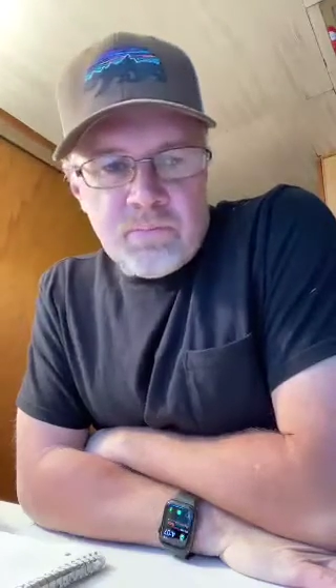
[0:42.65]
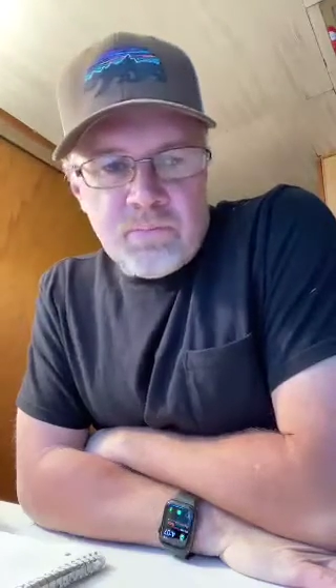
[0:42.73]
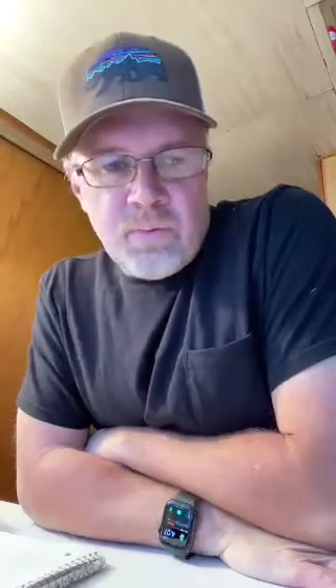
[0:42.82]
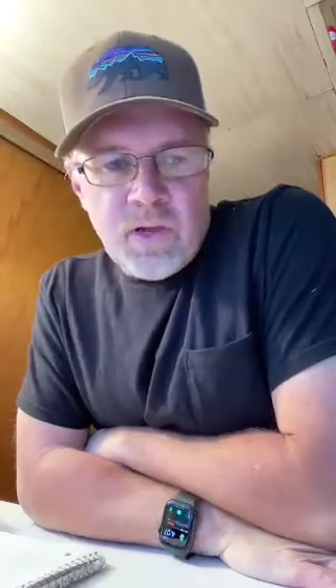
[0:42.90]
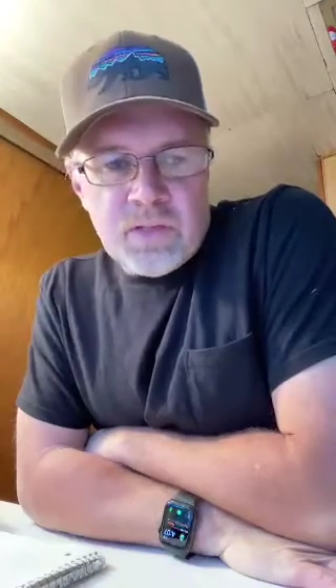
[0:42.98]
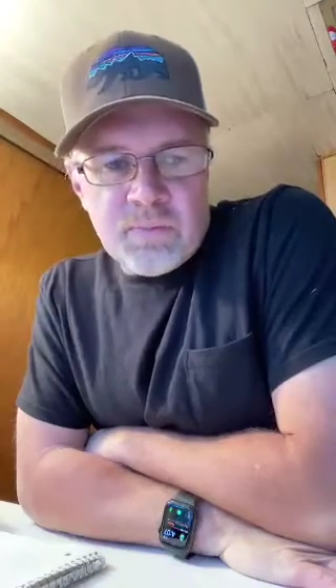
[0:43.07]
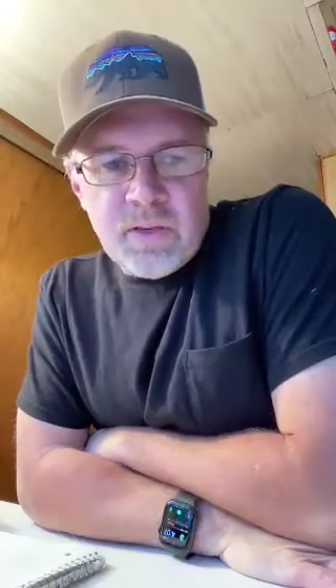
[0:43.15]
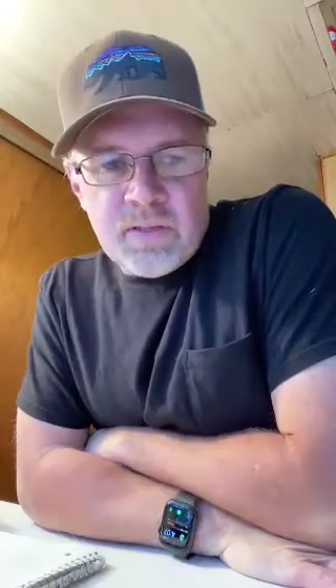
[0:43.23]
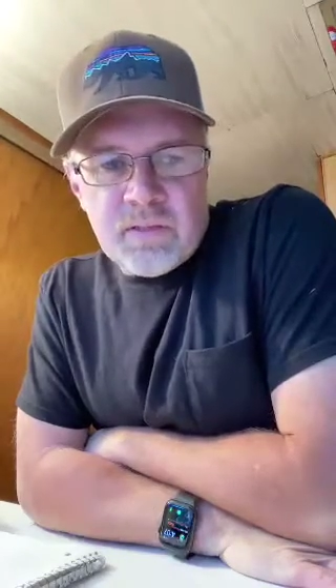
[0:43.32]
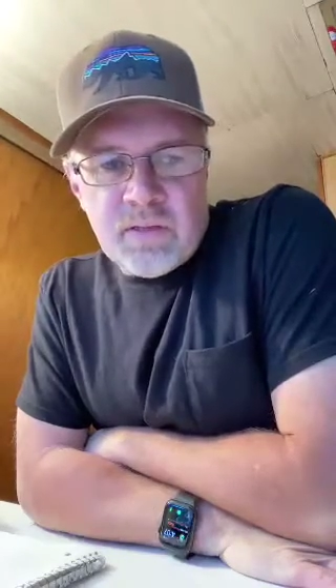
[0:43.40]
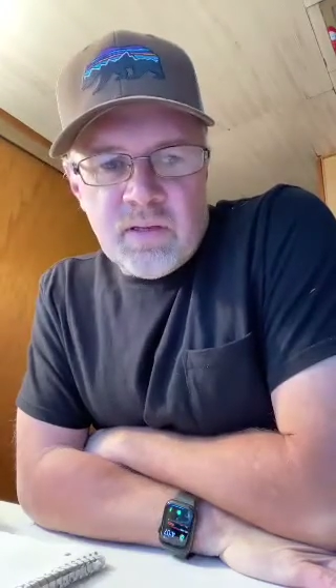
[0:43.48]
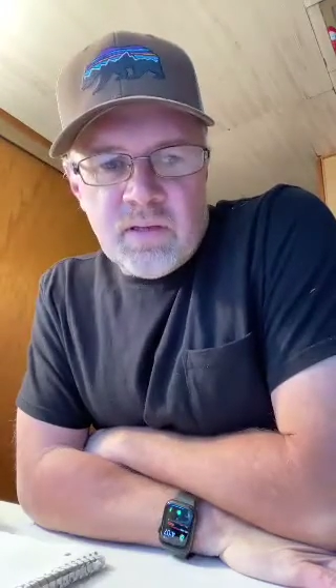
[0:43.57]

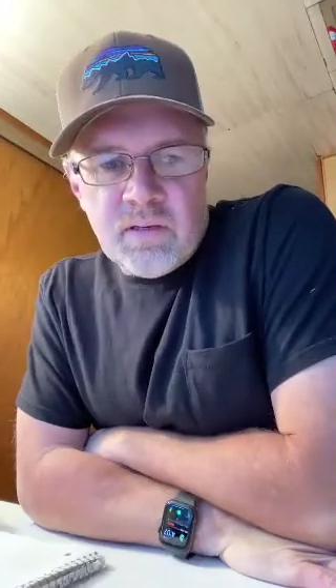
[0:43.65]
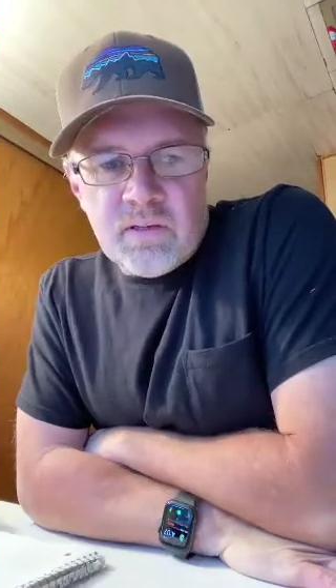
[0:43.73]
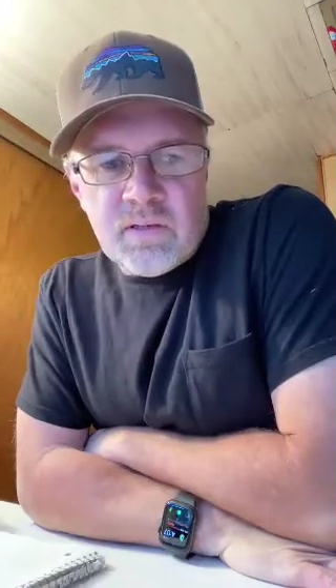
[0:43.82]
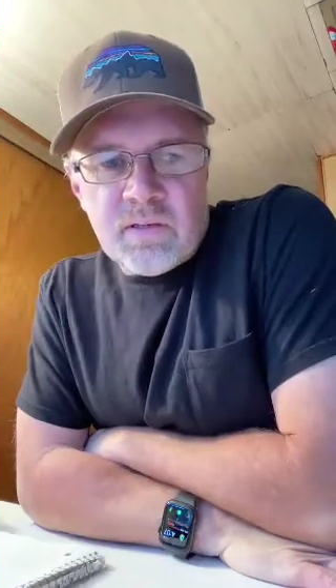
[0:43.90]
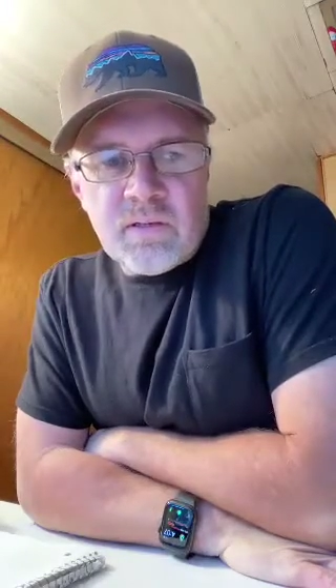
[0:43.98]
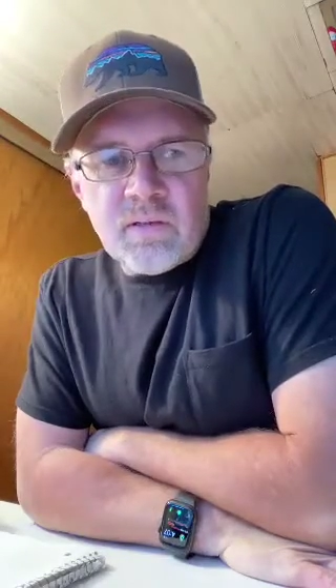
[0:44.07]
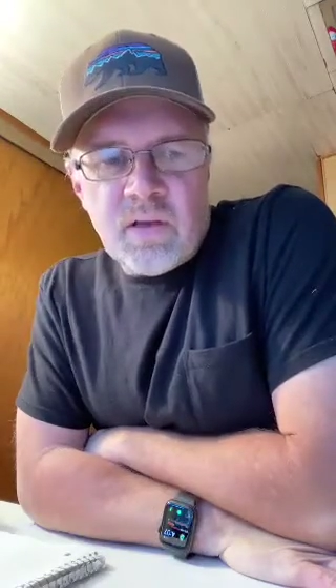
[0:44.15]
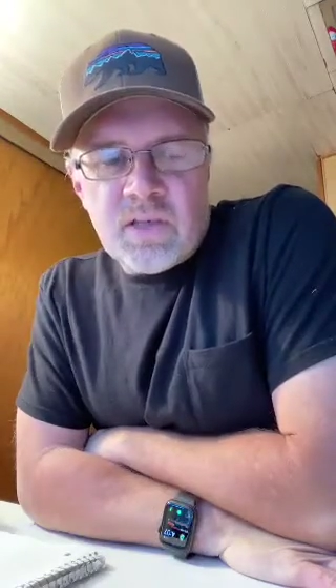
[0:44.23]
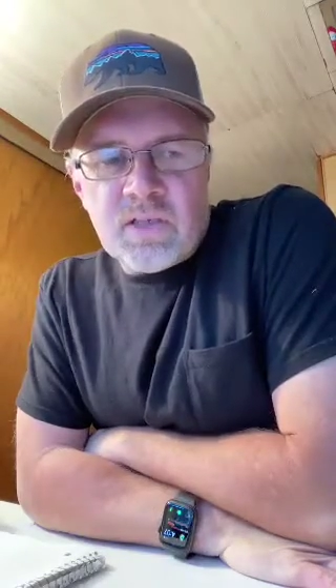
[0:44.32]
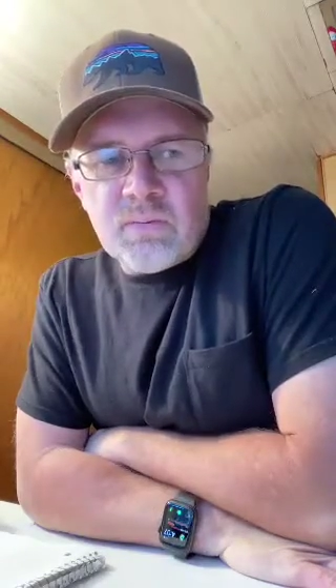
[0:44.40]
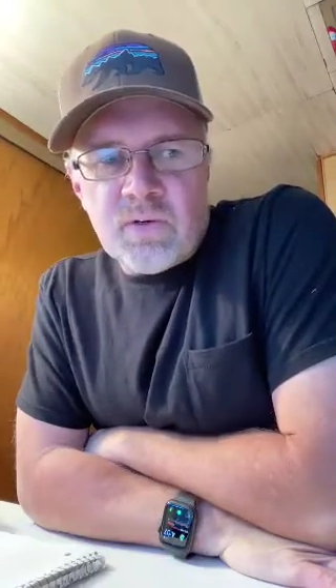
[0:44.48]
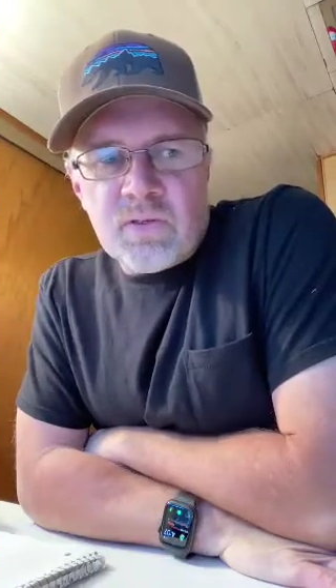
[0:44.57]
prospects and
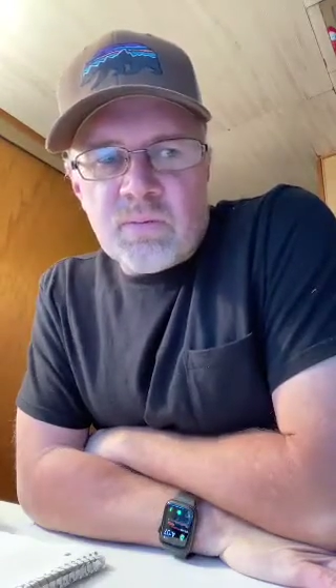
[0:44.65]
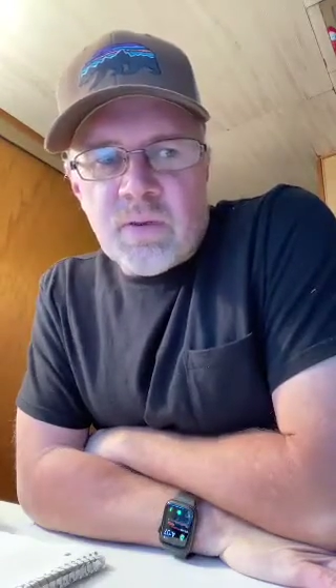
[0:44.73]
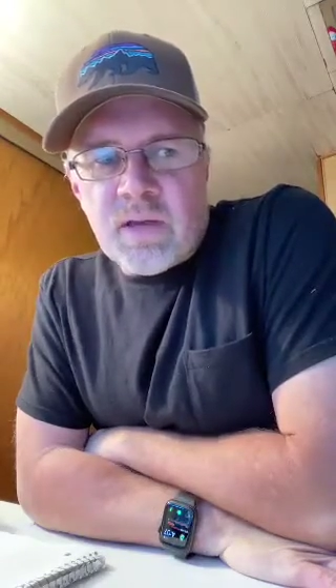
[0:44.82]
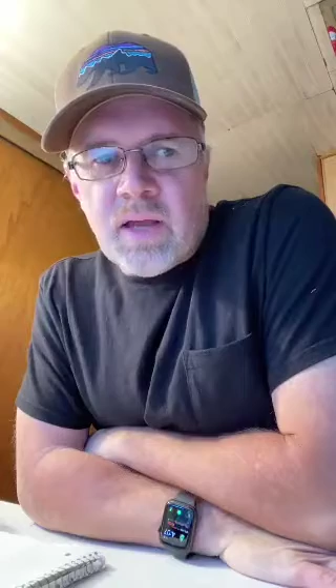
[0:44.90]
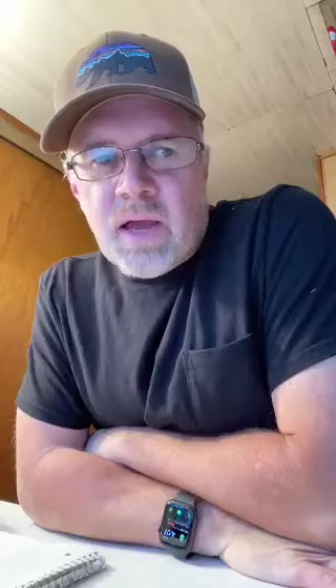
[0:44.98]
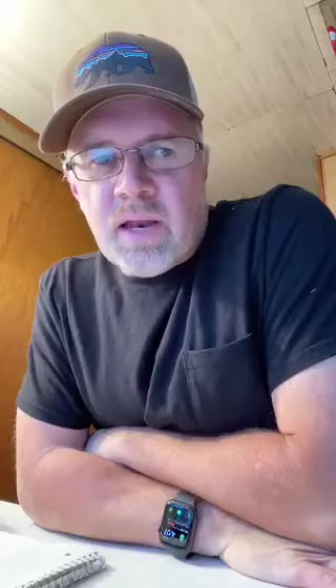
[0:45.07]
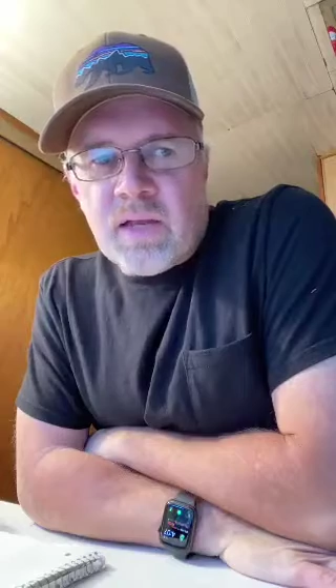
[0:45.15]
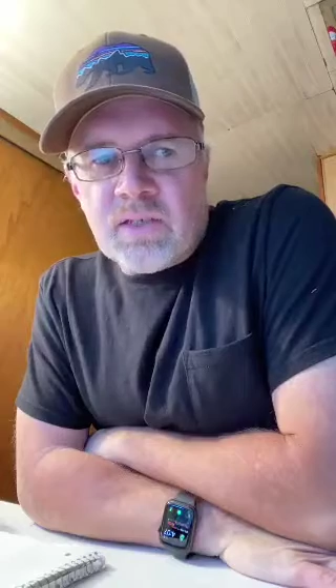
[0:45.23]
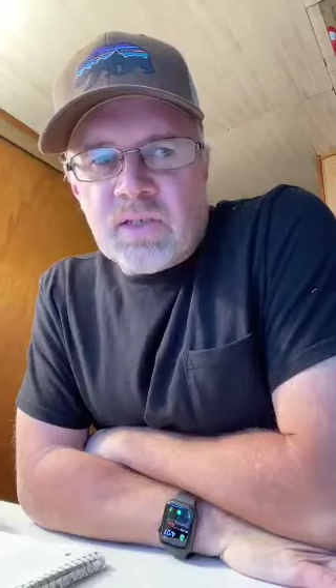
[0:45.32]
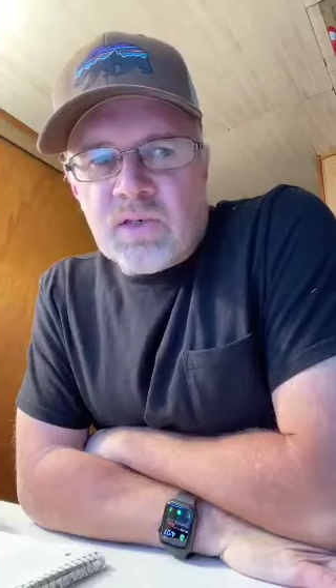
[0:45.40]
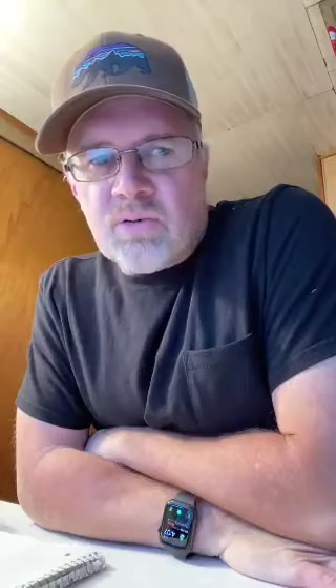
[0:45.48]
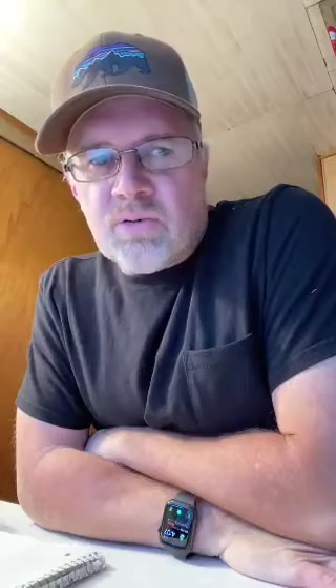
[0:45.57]
customers about how to
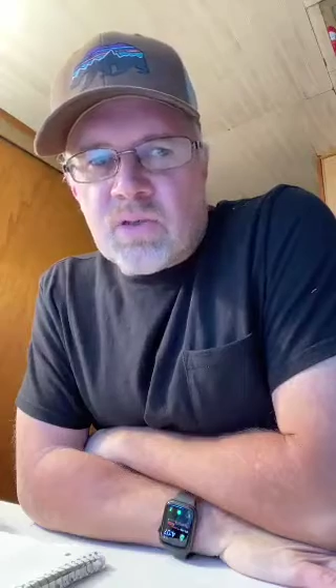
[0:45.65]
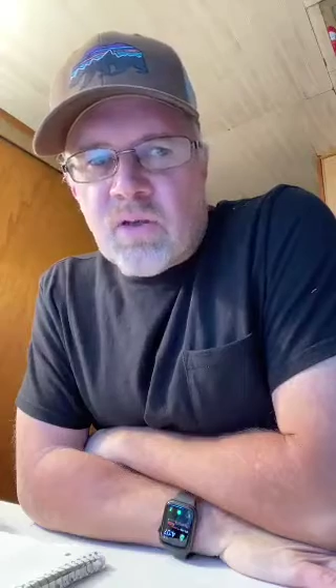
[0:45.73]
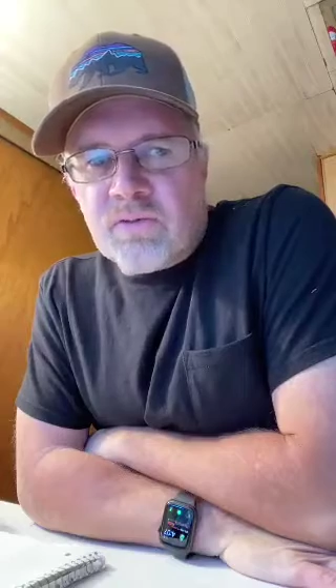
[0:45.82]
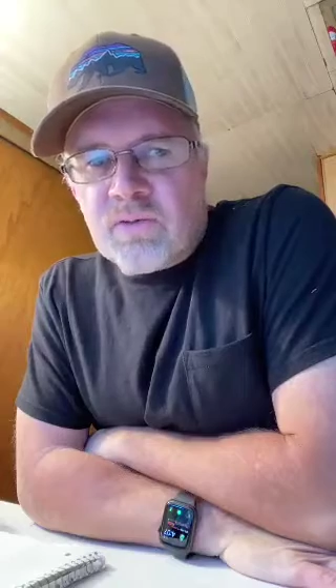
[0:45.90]
actually do stuff.